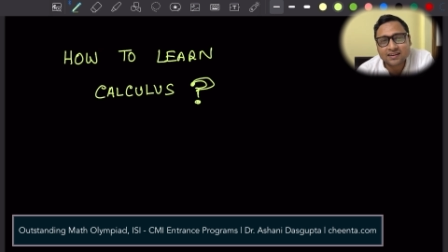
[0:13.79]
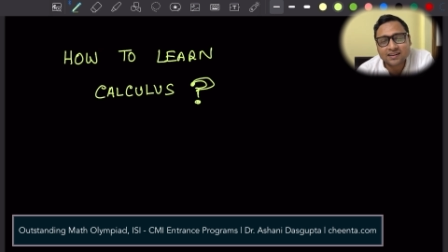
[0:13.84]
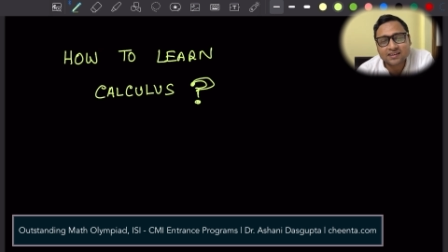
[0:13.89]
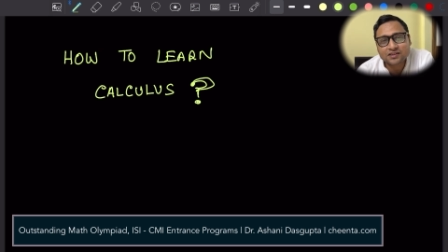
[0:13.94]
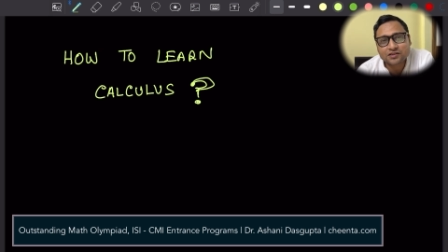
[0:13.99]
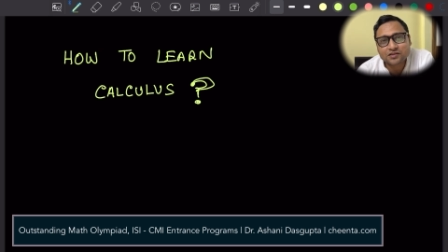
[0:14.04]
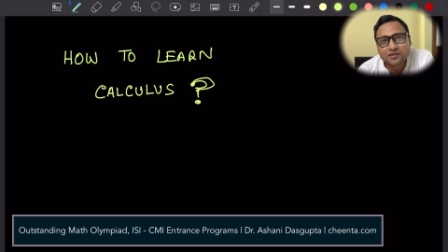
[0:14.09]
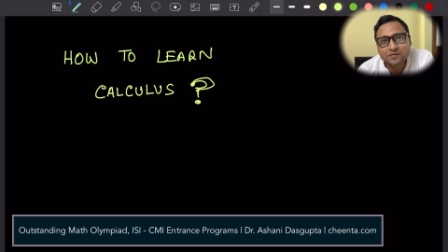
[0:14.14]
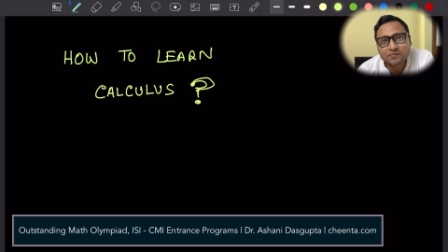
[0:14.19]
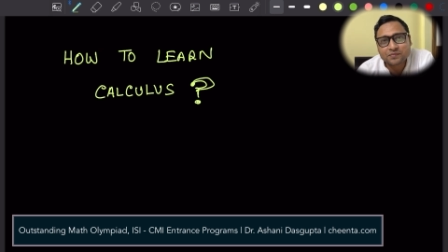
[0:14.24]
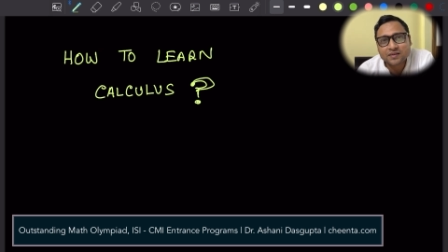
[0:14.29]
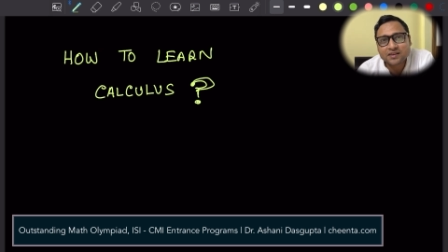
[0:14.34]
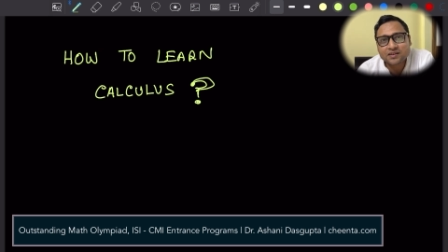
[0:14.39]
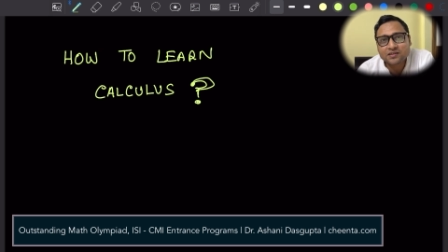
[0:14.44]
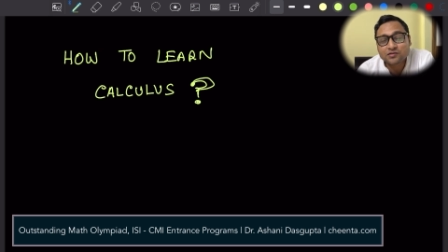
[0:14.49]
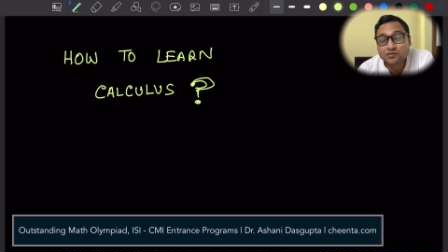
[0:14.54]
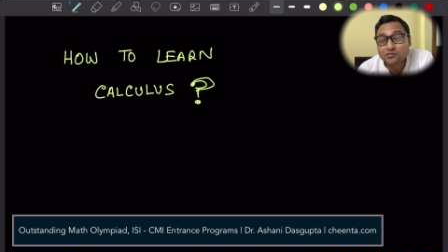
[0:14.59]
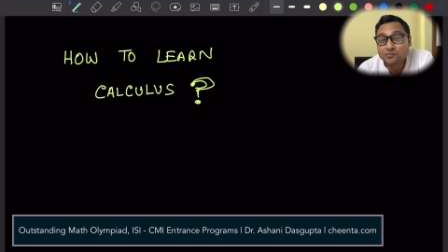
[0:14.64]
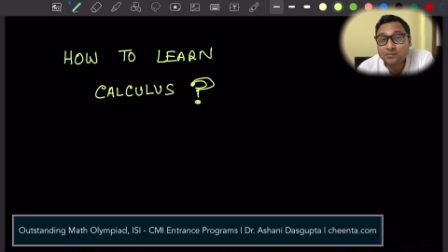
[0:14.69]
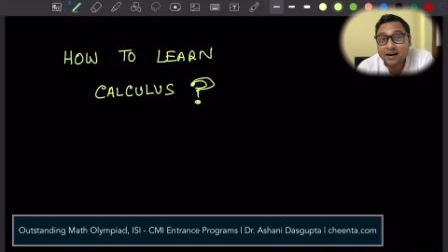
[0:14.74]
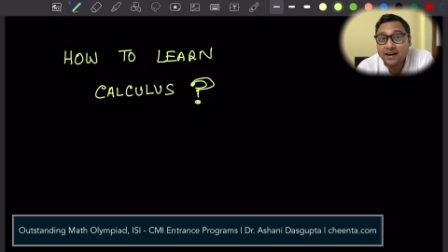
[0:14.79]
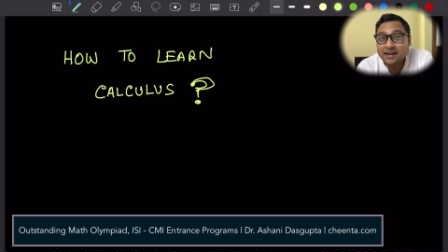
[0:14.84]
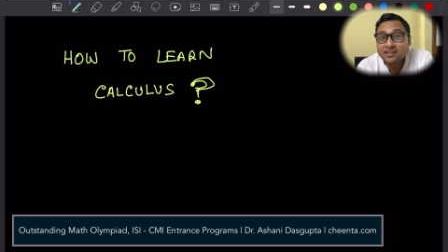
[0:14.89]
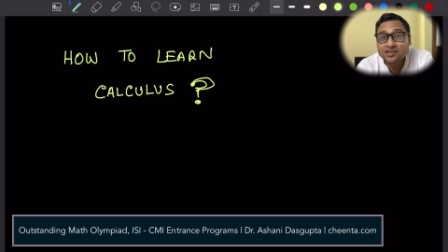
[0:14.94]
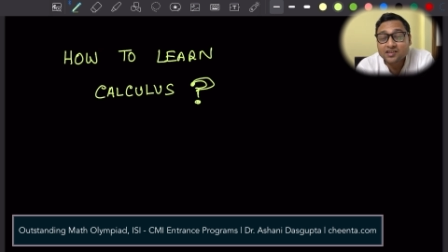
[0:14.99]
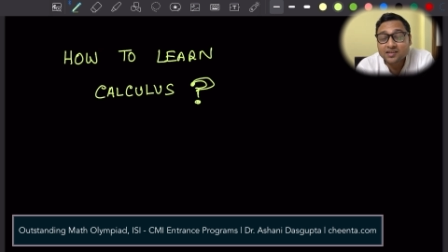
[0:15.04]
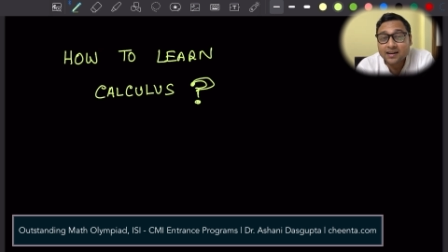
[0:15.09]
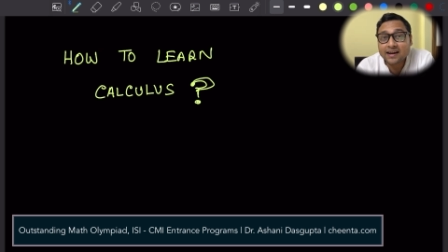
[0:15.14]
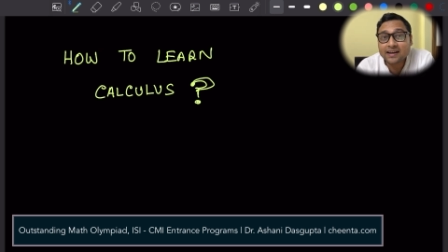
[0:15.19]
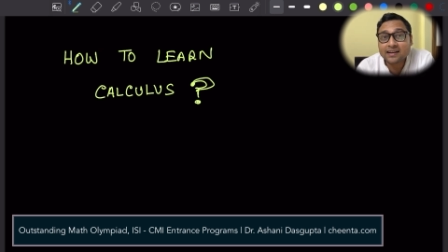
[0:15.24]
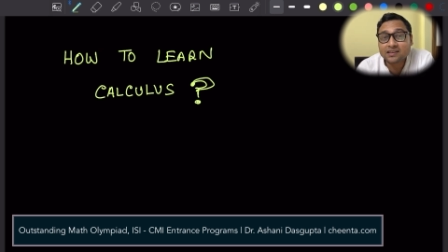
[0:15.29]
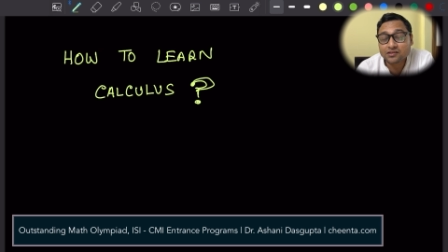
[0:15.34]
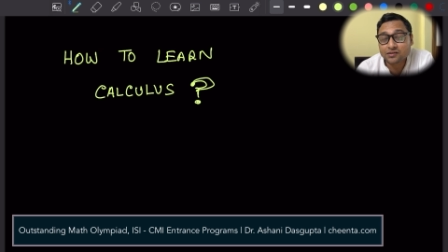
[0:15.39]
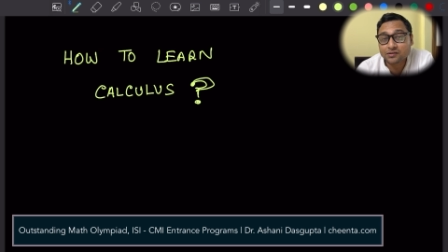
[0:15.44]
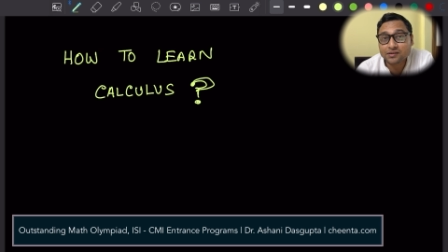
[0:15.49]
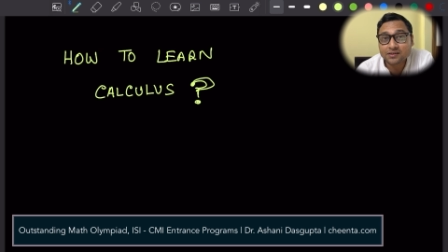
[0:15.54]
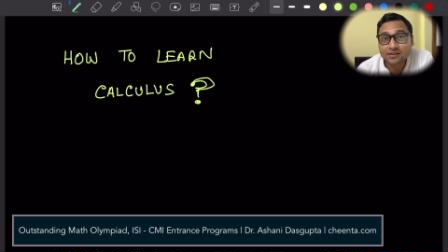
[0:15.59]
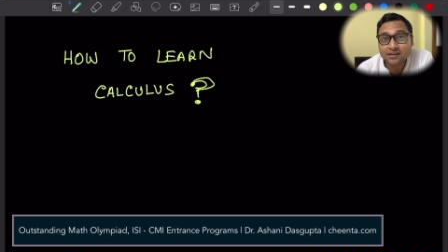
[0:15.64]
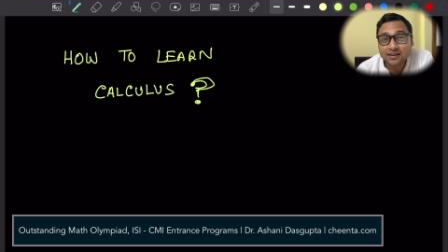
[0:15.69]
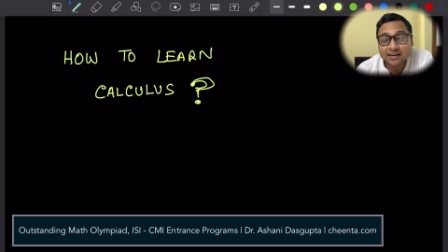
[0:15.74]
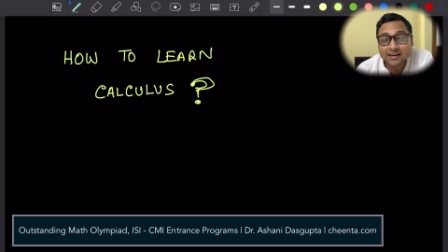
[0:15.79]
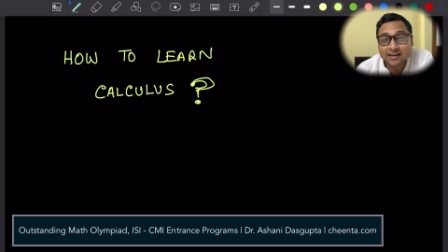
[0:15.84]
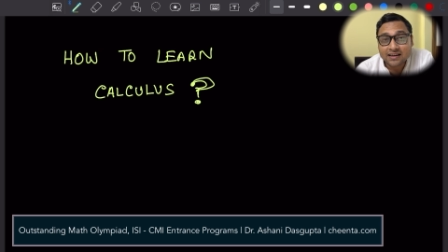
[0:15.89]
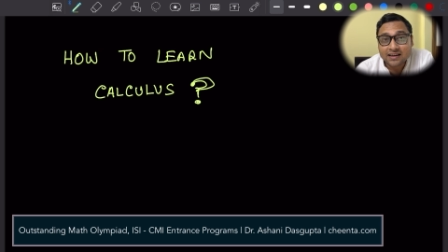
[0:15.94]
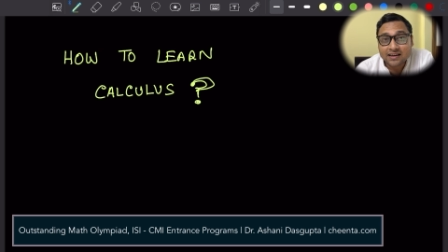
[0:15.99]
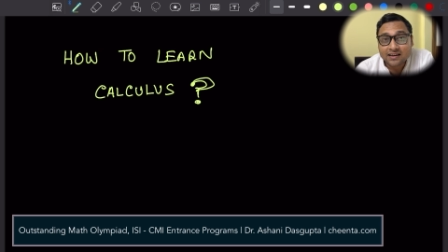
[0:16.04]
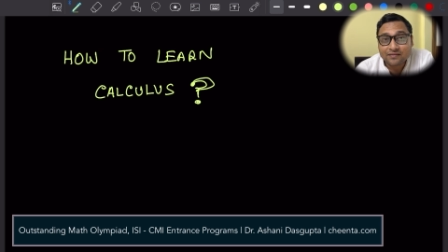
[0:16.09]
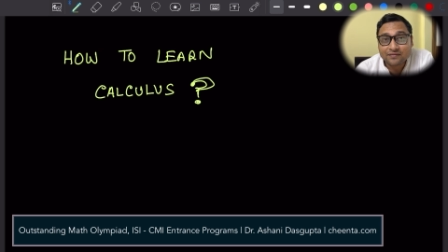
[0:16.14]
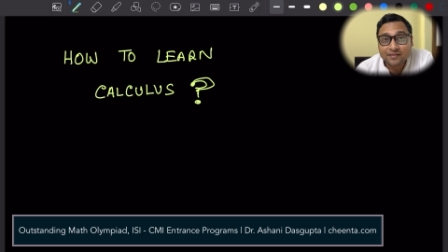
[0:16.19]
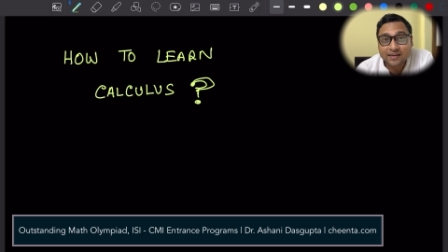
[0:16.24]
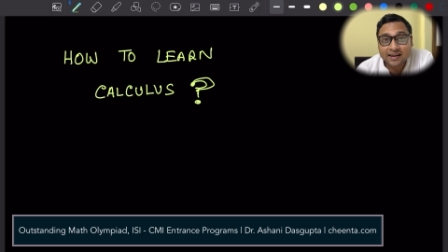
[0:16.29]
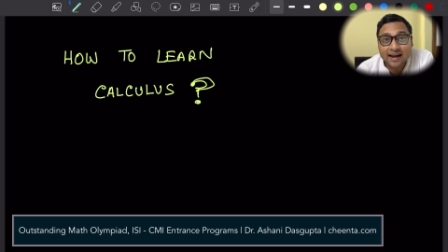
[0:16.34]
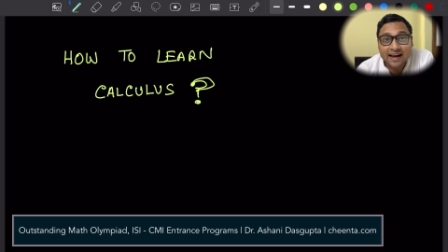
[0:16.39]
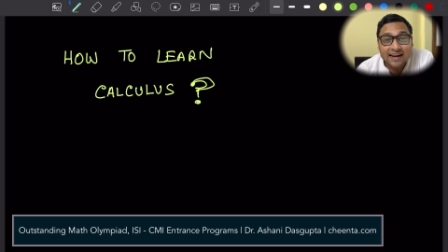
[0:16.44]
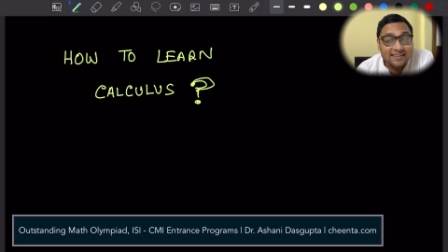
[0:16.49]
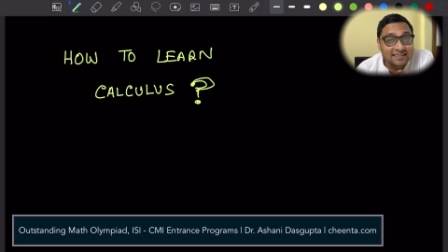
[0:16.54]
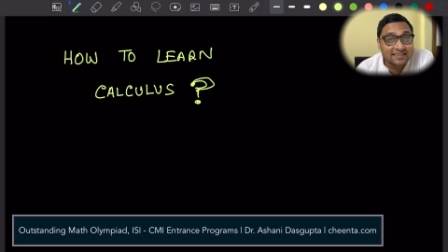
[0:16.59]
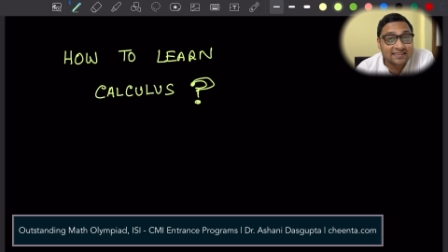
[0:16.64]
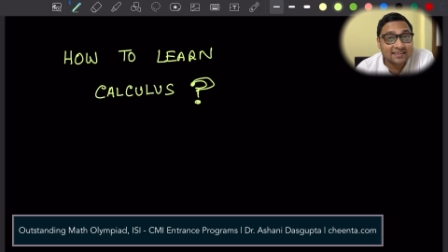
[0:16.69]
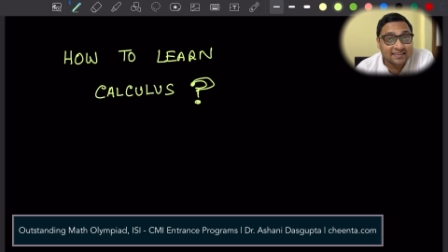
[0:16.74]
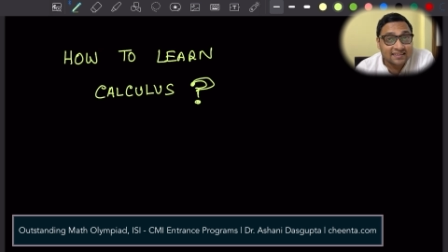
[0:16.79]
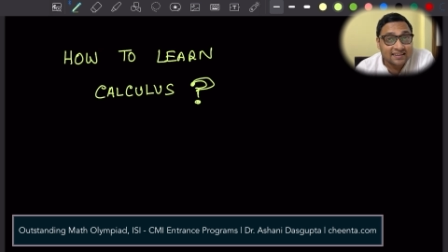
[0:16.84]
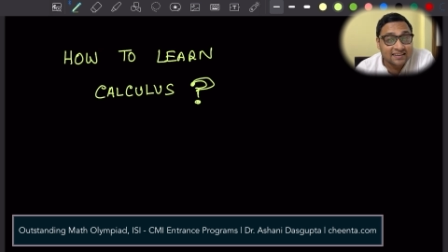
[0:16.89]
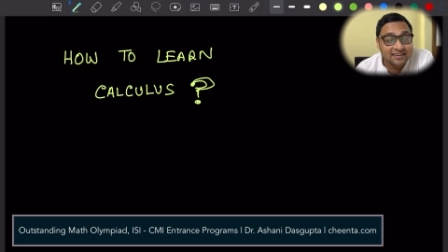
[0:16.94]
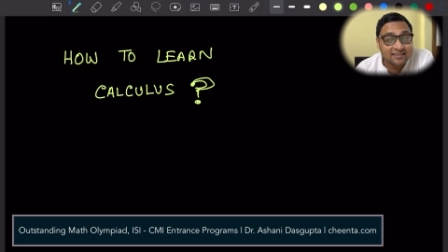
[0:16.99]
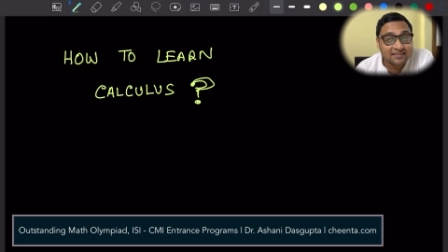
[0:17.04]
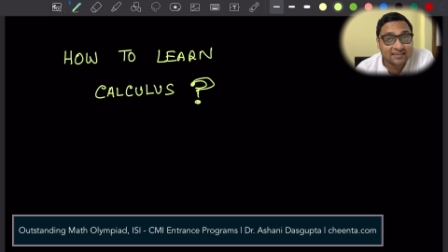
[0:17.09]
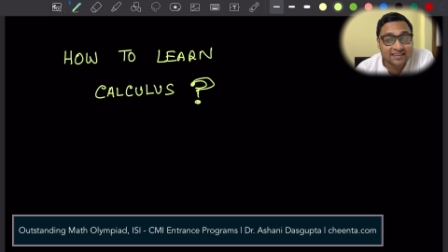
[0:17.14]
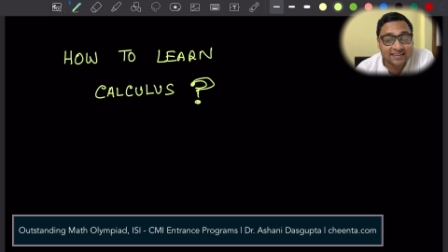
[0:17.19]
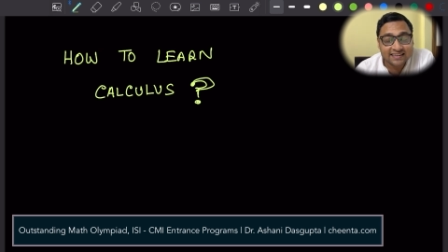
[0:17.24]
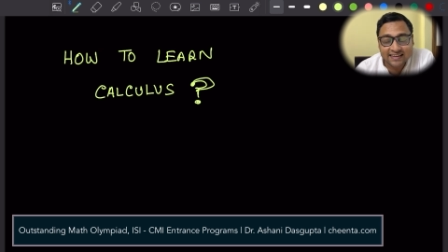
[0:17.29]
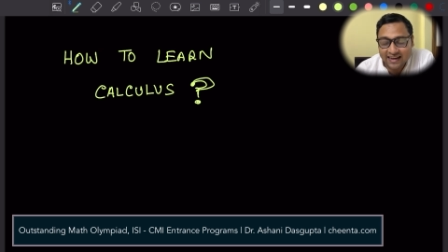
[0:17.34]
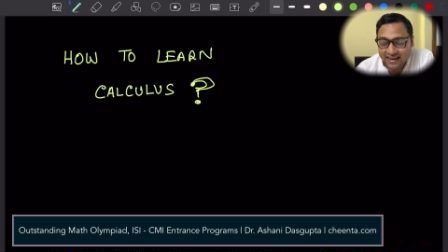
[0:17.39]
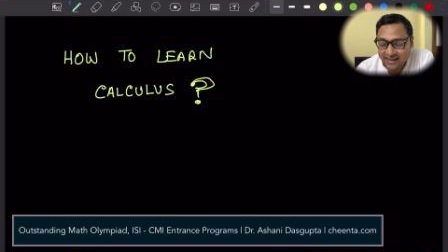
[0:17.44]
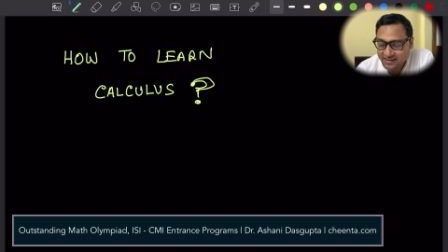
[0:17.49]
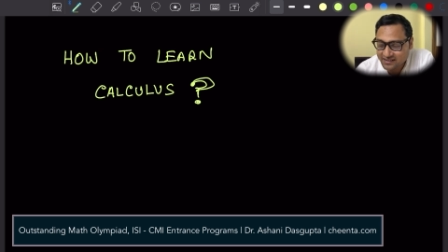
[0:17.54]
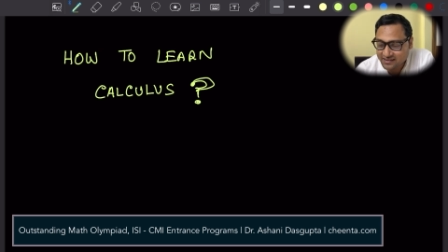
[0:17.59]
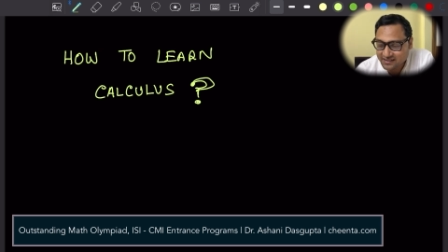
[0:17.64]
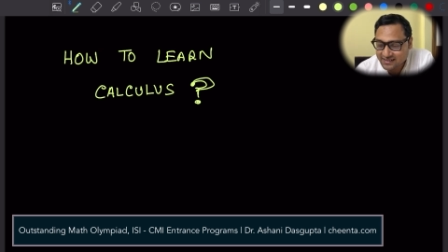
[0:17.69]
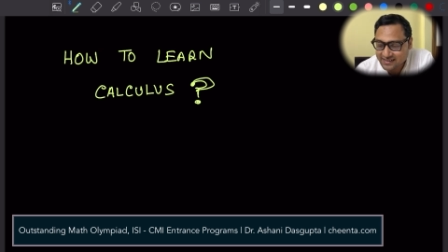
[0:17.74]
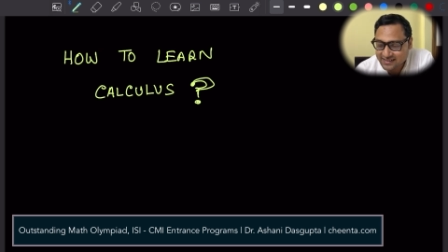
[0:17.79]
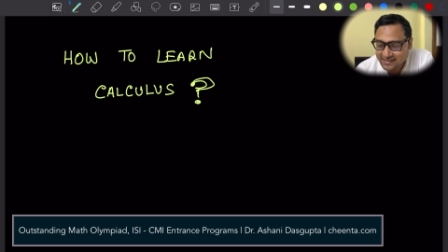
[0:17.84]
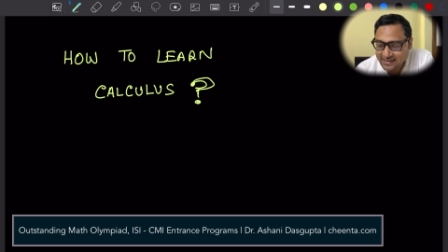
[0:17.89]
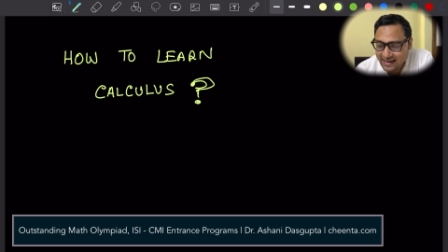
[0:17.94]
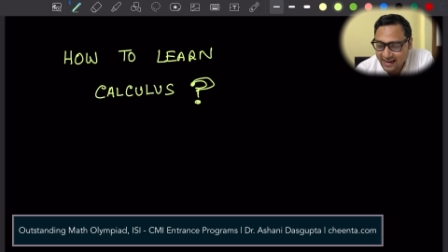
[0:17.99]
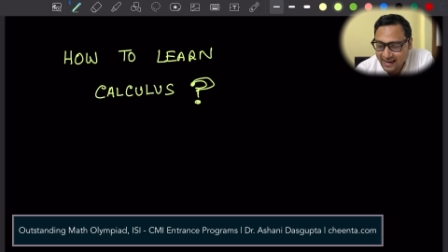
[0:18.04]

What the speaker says: It took me to my childhood when I started learning calculus.